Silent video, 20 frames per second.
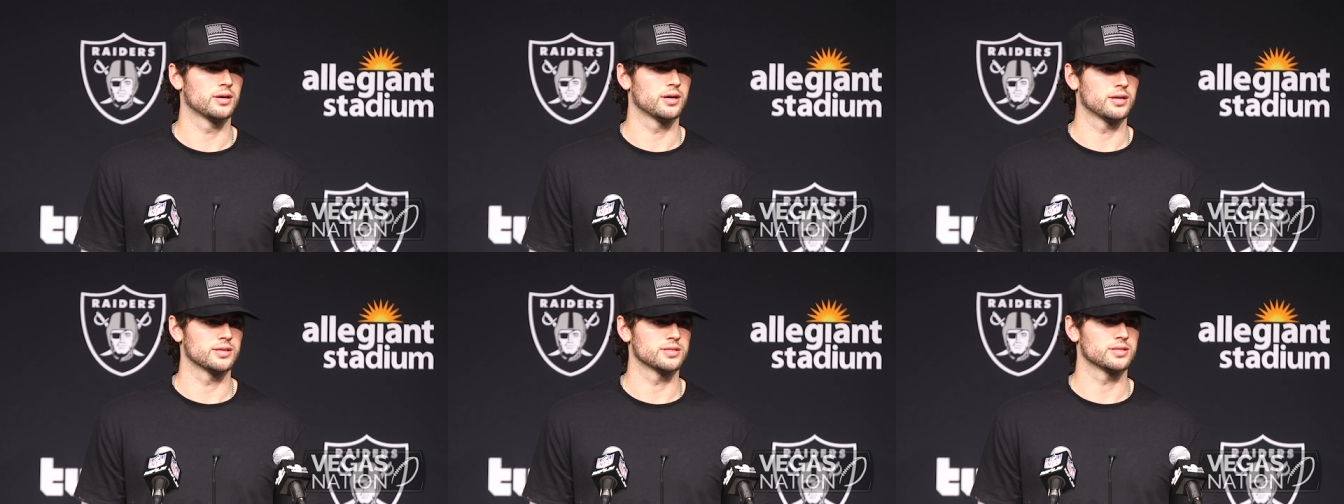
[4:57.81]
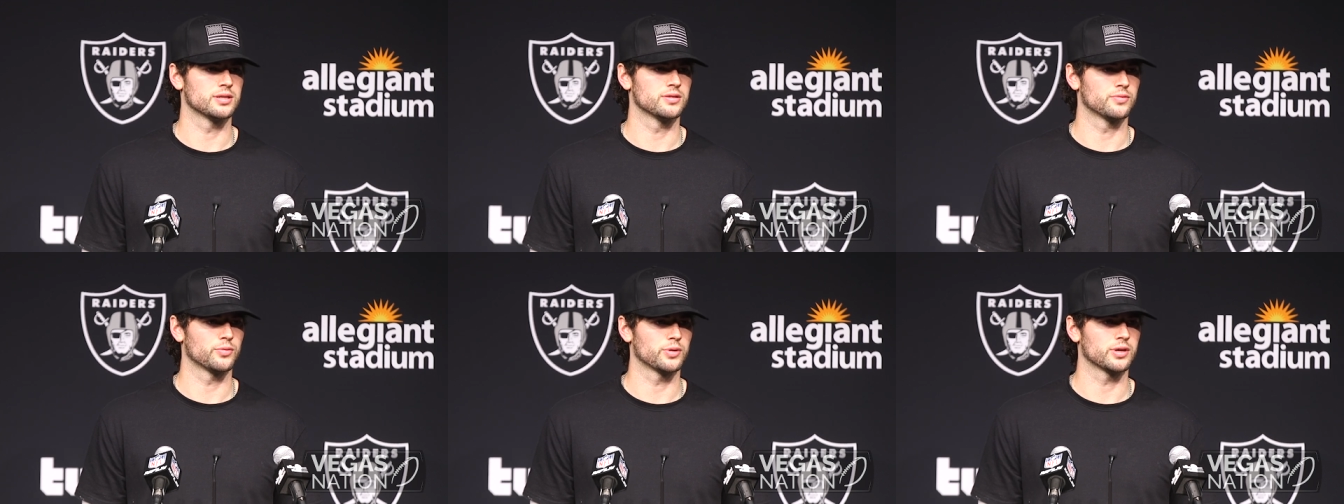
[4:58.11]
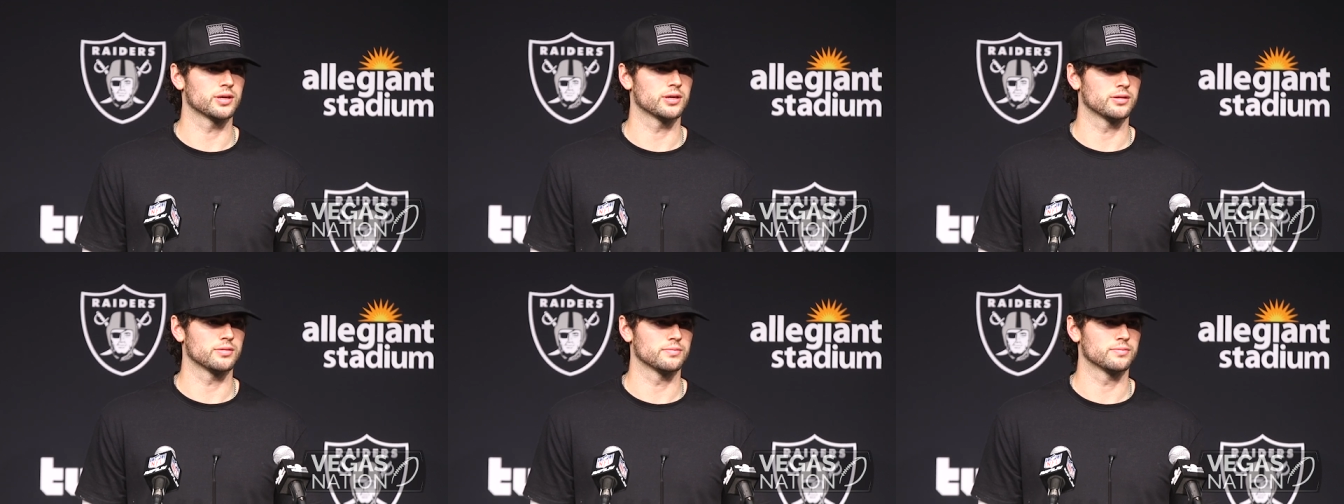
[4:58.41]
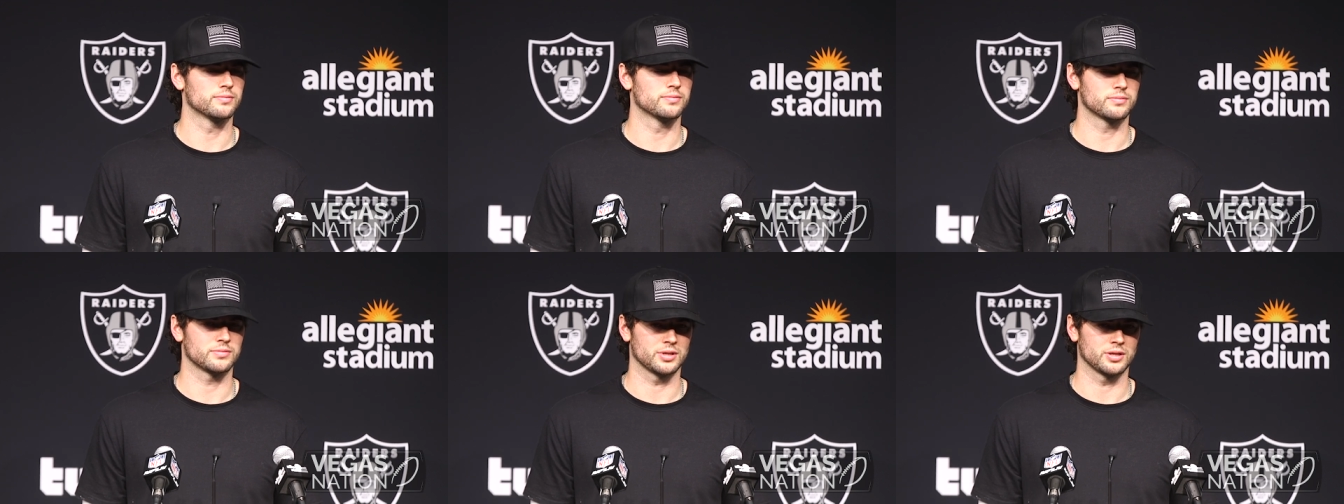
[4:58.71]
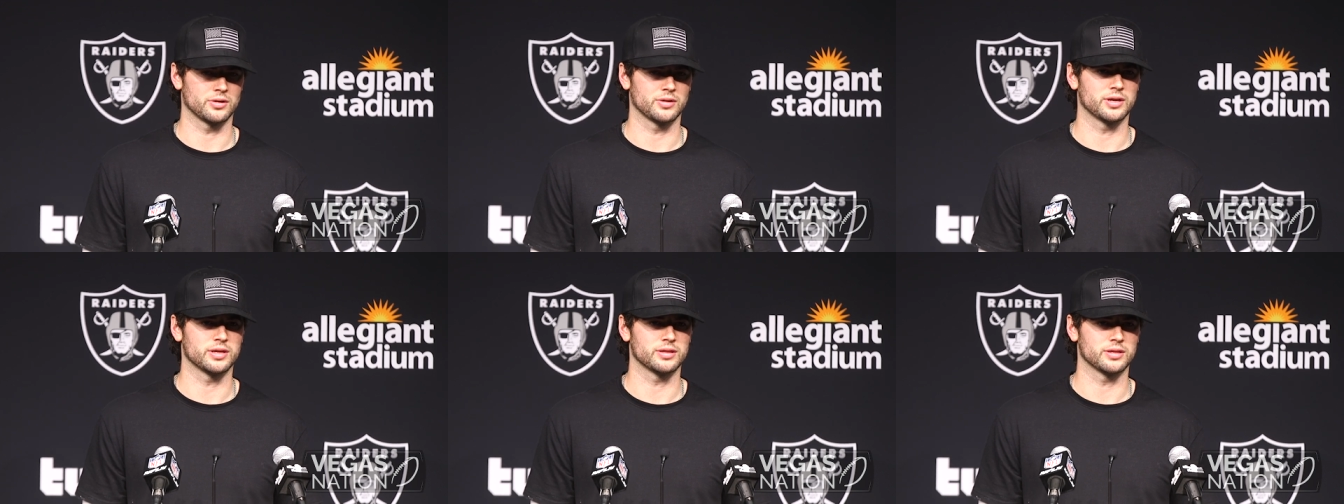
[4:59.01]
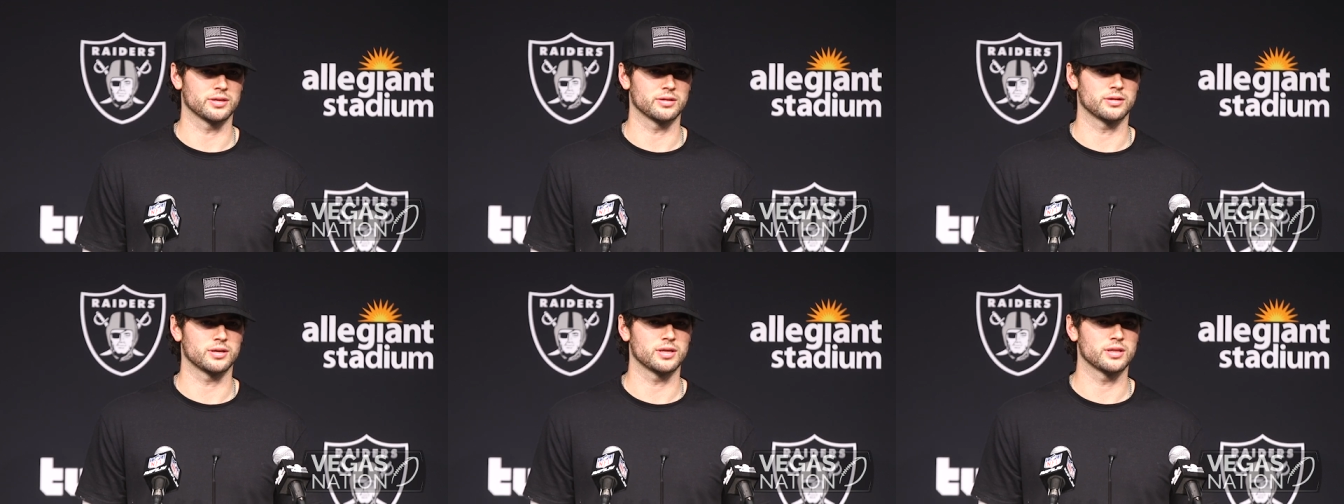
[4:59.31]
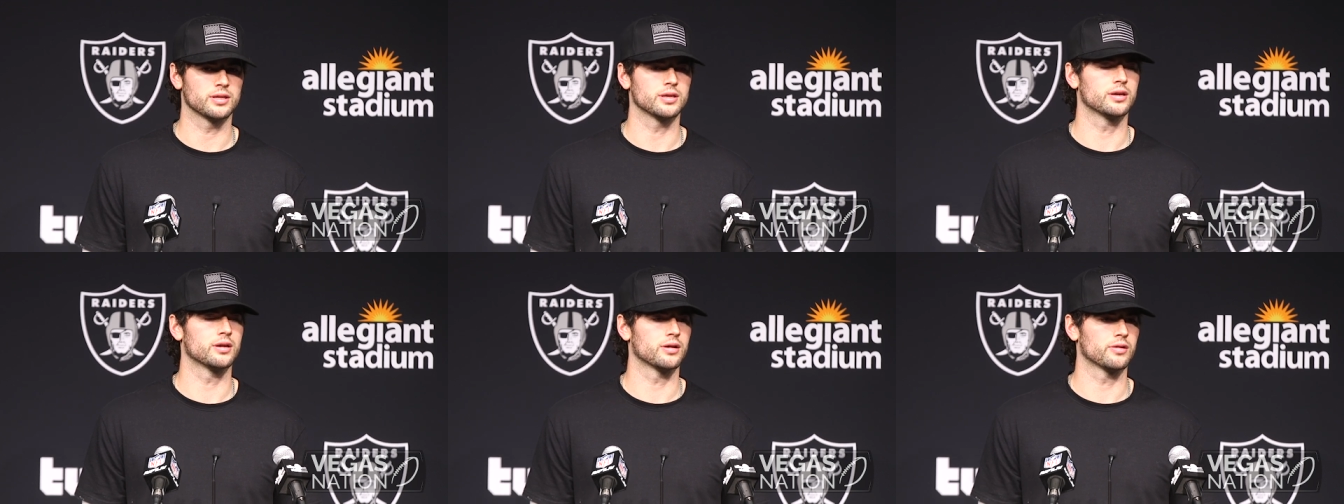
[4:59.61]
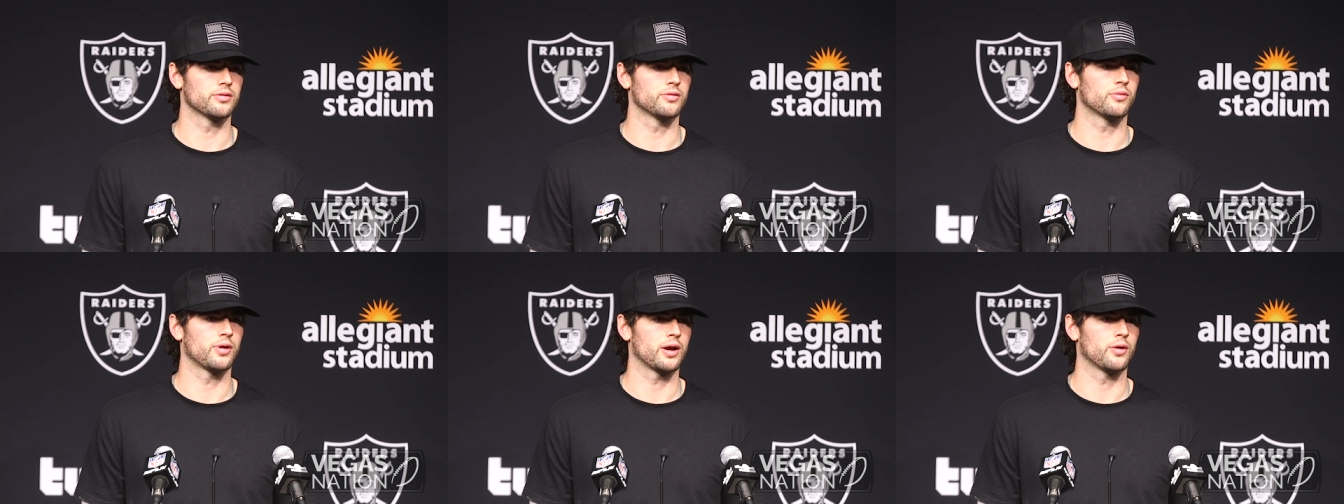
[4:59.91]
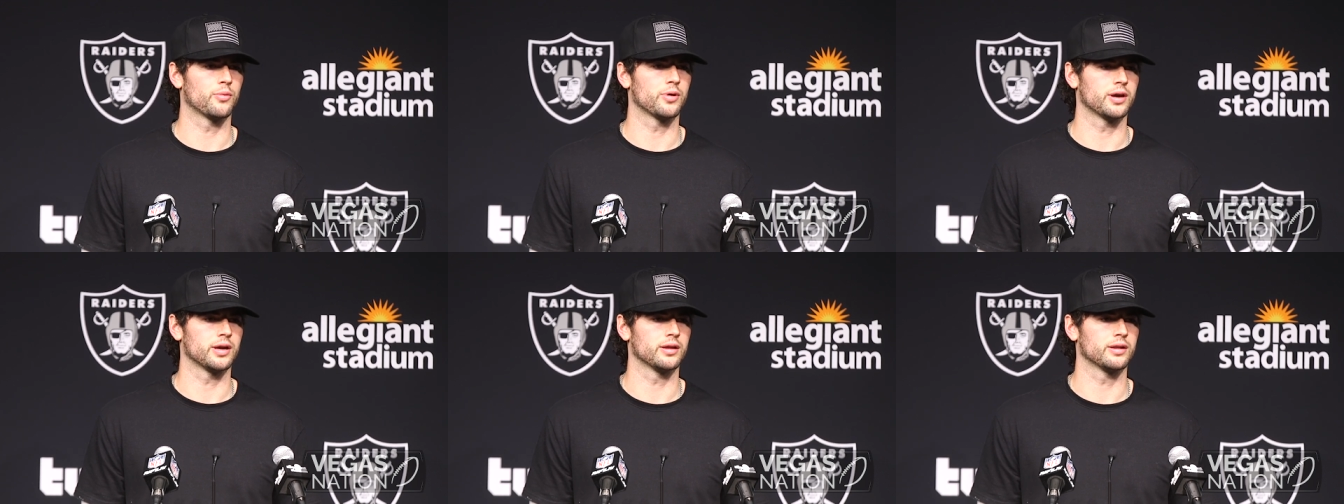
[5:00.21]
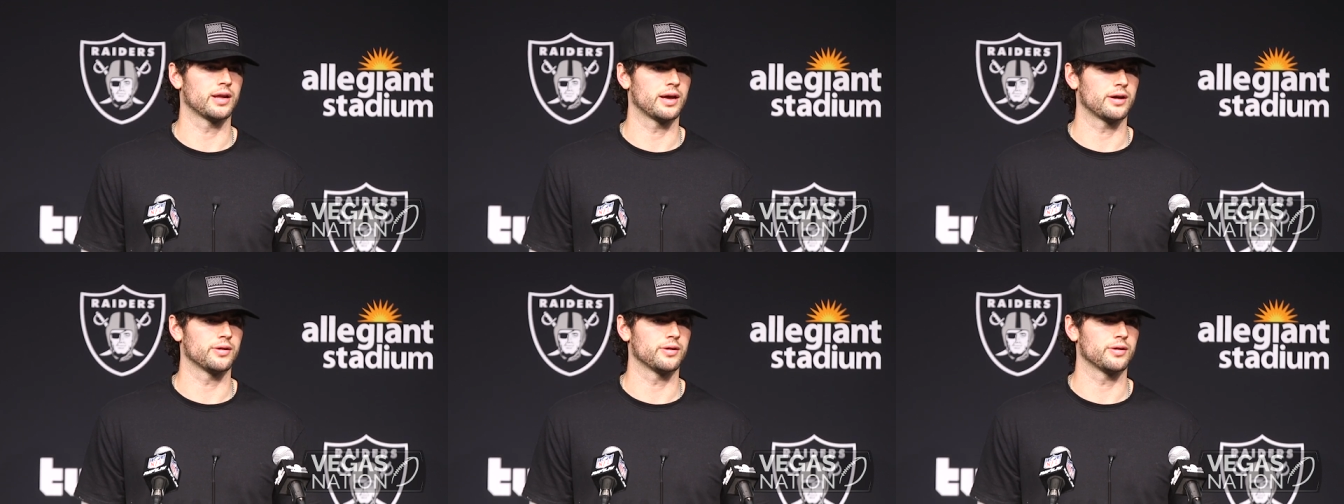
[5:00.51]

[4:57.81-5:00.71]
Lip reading: and see if we can, you know, end the year the right way and